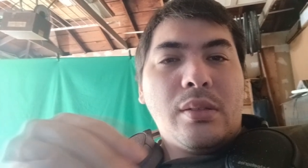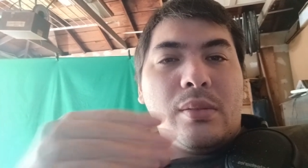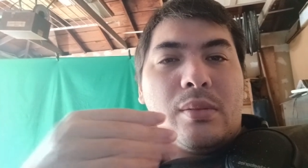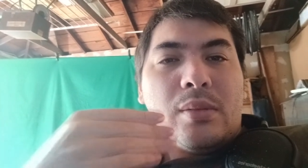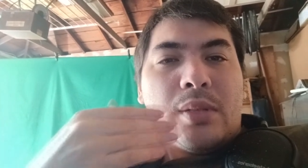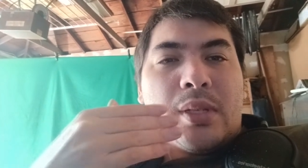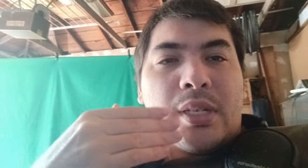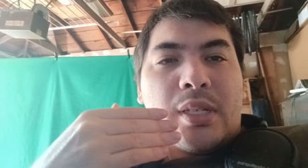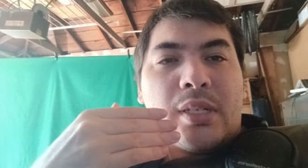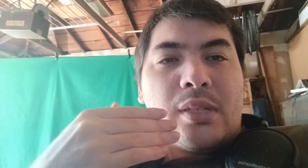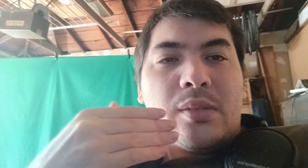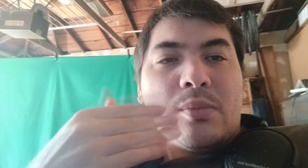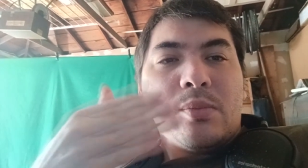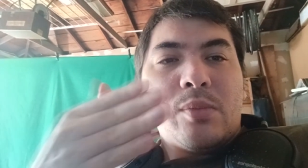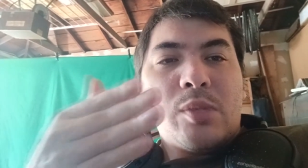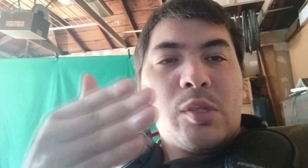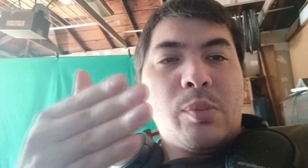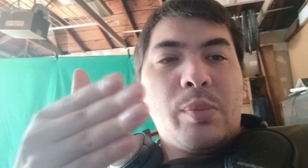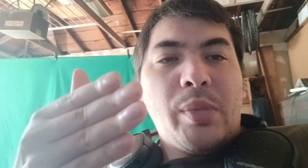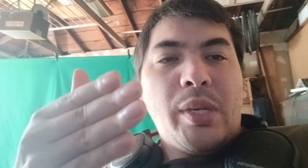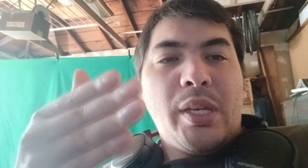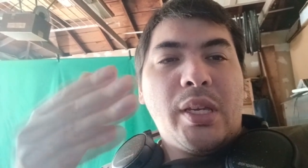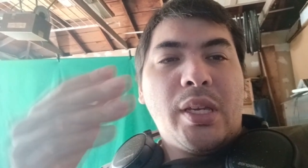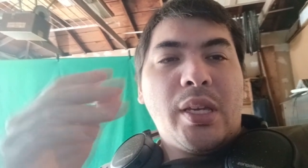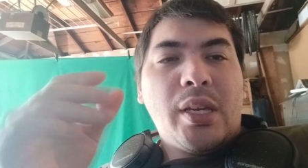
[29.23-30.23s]
like
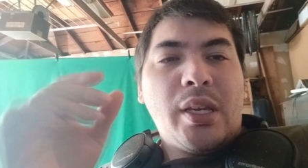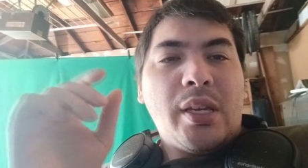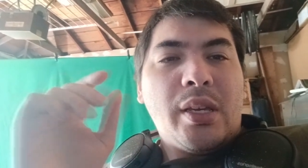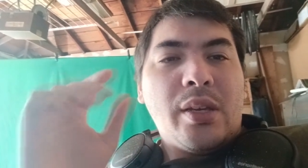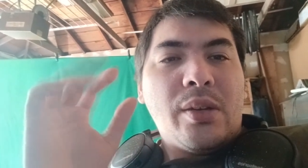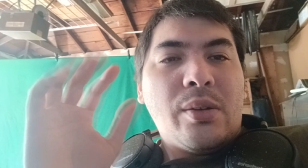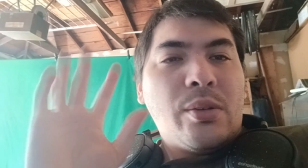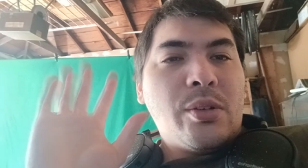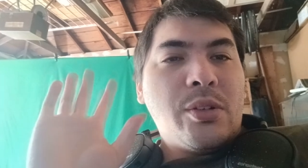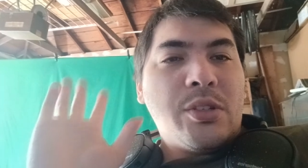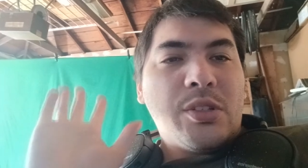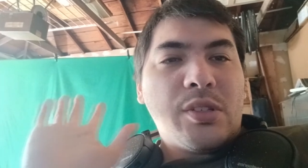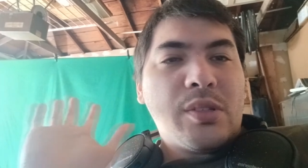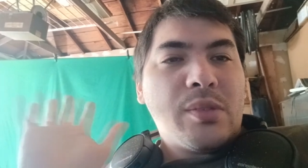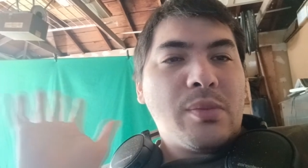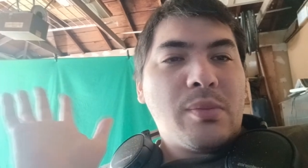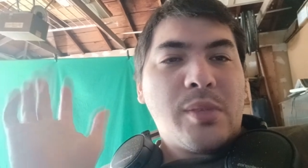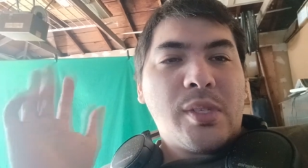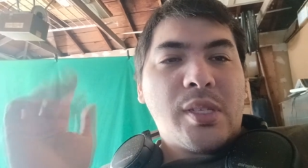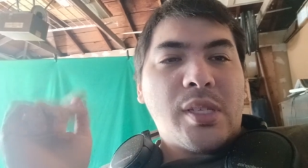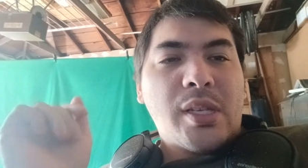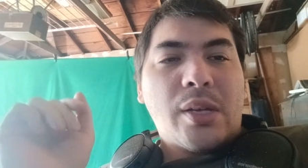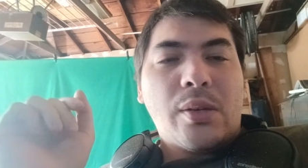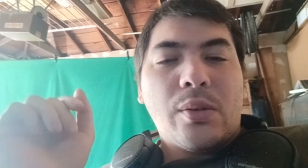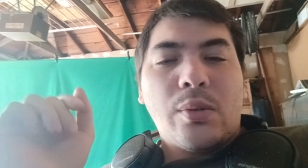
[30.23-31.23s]
speaking or just
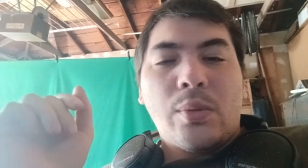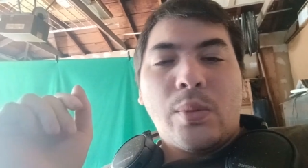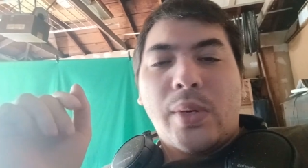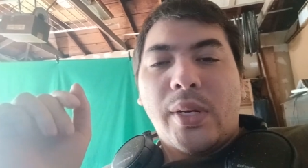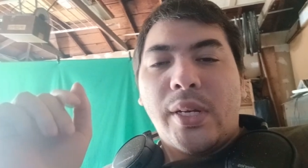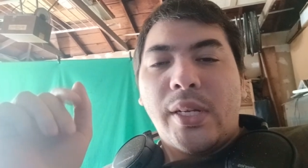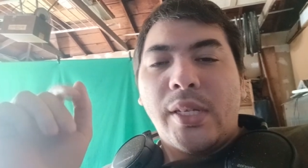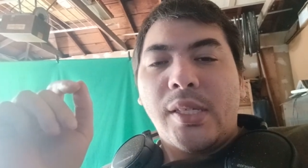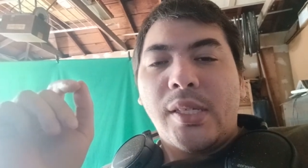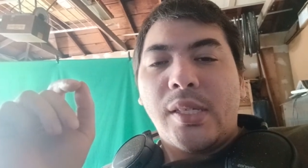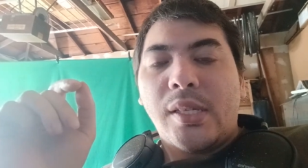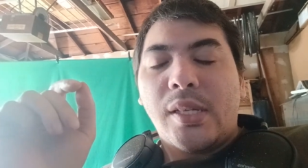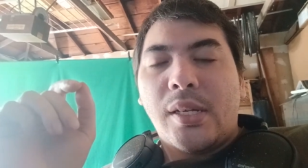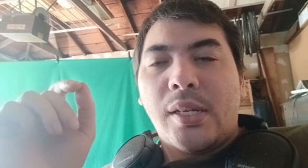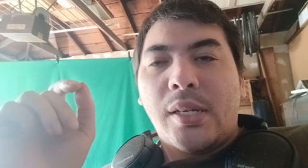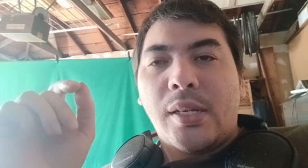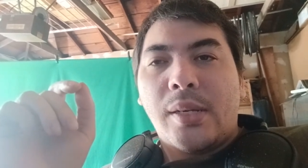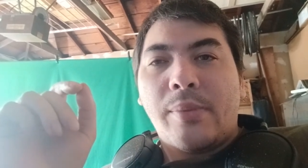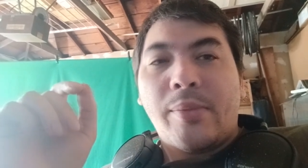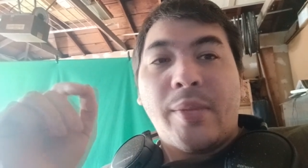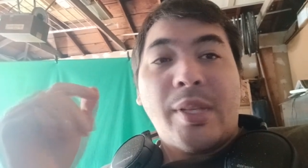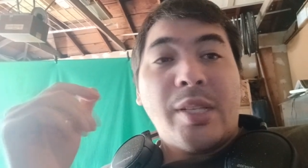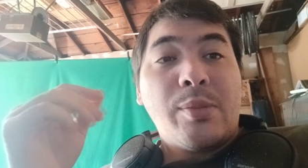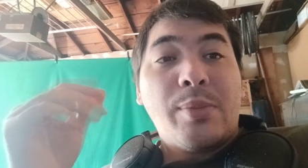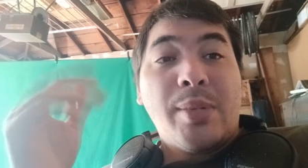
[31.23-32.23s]
sound wise,
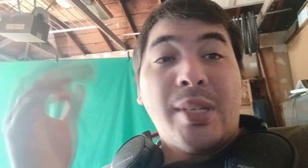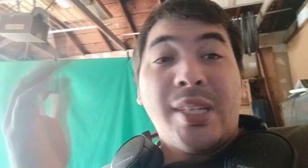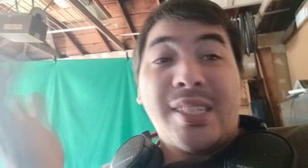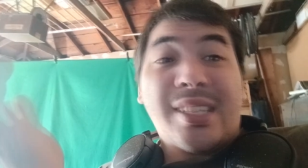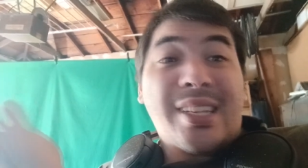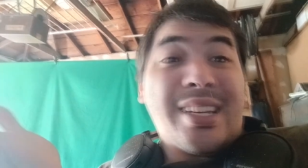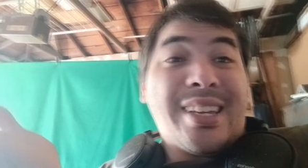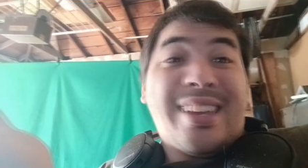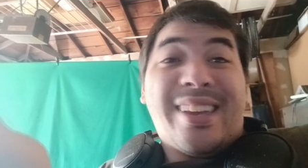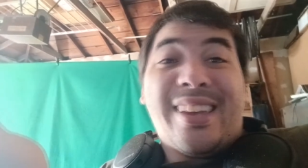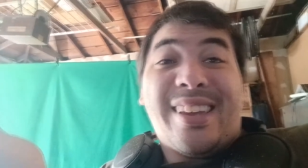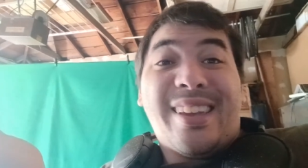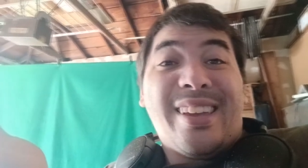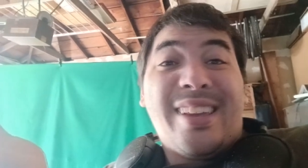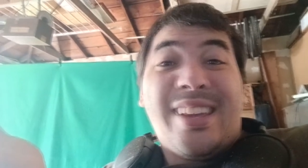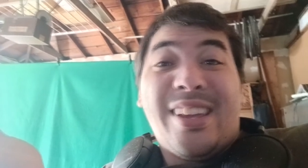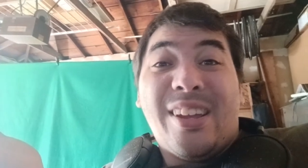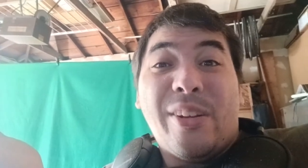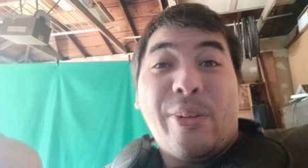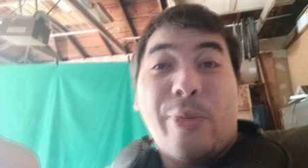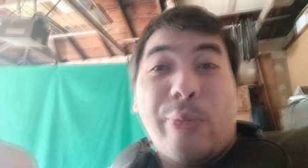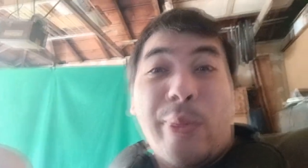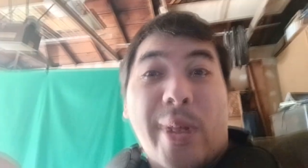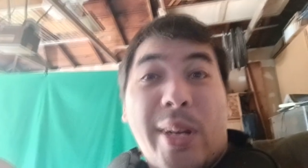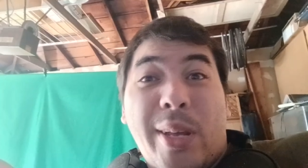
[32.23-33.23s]
um, that's because I can't
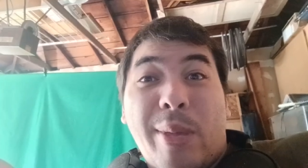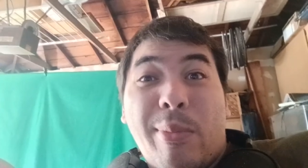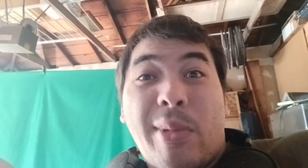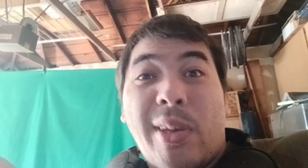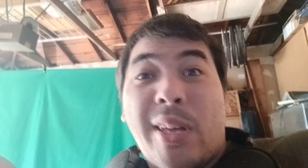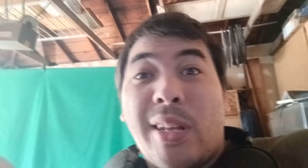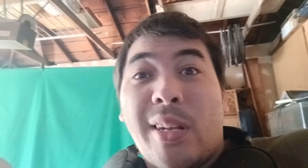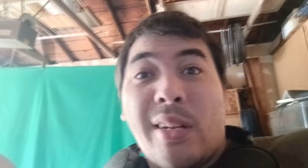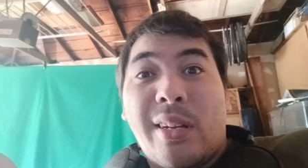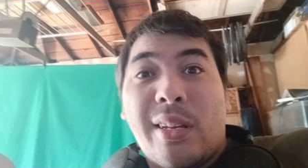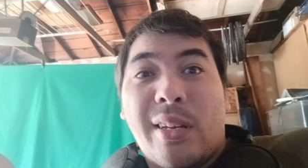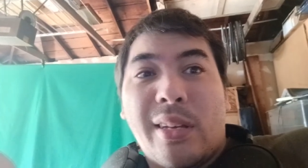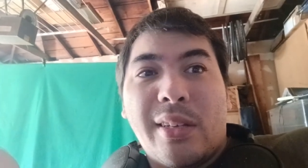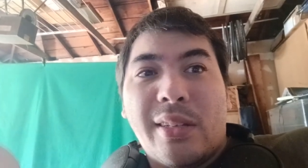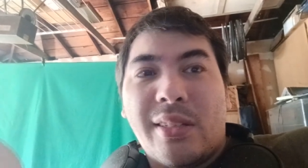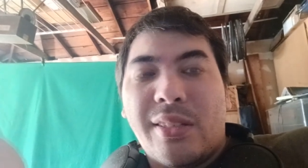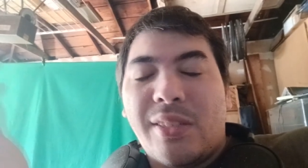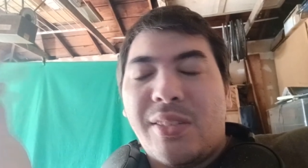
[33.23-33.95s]
hear what I'm editing.